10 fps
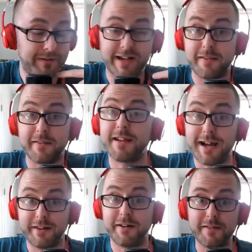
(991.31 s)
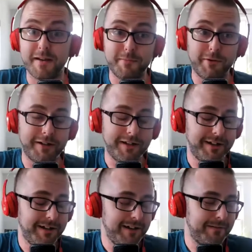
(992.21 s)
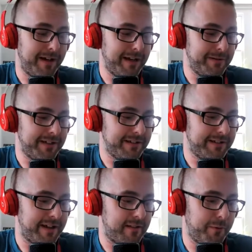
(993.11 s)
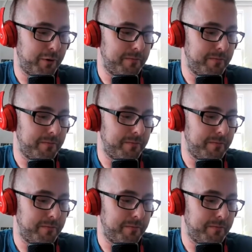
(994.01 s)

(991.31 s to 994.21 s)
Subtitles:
Better get started at some point, maybe in that sport.